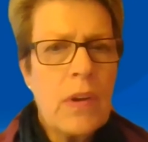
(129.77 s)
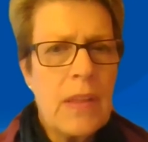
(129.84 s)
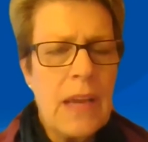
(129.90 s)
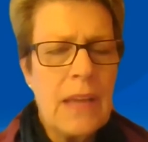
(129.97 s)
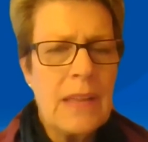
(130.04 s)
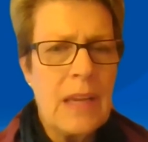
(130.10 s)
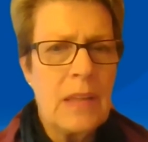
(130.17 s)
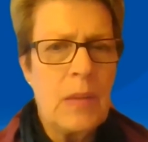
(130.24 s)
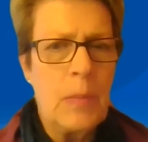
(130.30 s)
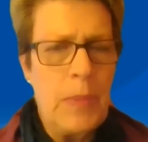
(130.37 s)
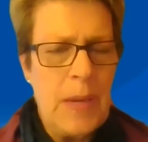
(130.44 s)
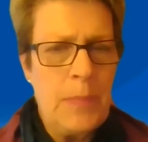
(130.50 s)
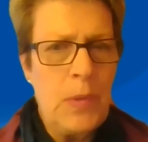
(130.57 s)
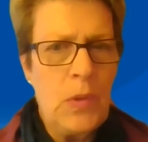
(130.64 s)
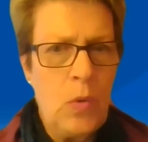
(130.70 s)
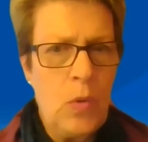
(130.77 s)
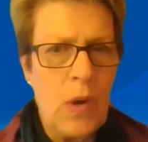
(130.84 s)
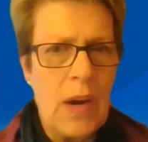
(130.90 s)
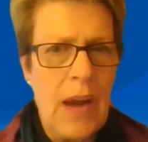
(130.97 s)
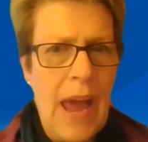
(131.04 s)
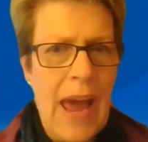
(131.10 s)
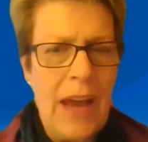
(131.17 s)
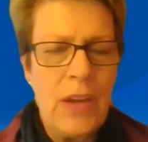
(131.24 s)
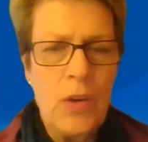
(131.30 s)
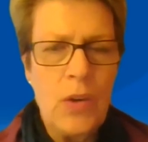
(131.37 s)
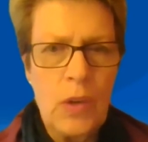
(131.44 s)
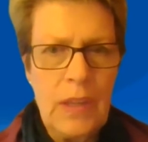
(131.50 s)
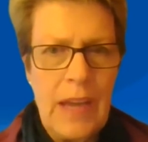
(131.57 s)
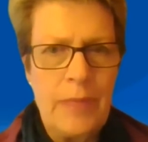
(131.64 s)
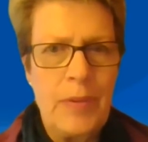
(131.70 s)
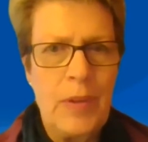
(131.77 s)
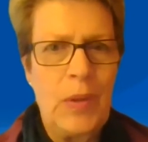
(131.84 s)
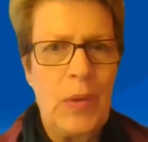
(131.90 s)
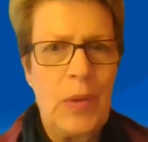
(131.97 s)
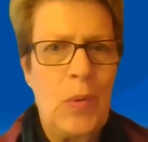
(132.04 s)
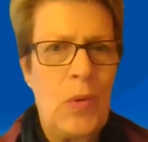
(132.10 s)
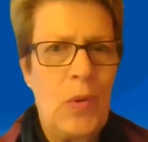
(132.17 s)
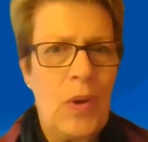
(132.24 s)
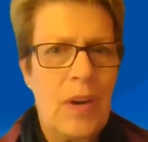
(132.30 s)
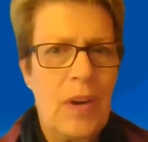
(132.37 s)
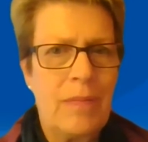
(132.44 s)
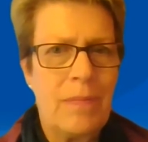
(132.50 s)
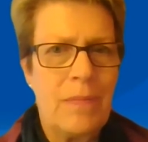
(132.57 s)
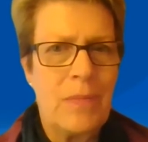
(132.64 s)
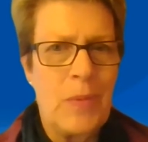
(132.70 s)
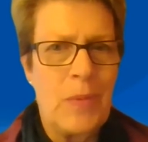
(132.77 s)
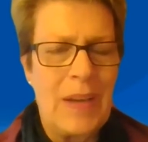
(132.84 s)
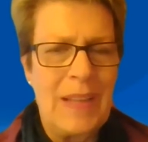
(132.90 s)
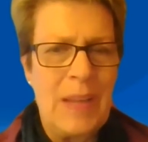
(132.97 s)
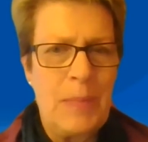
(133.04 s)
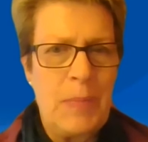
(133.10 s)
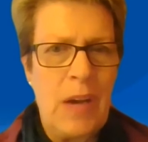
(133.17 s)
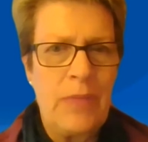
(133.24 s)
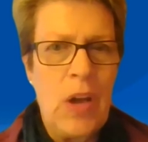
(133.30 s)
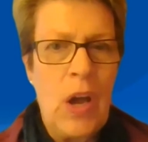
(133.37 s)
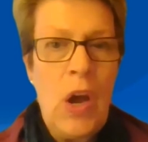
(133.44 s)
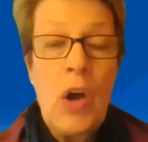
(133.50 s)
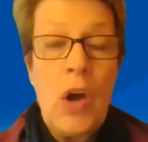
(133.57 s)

think that the people who are at your level or directly above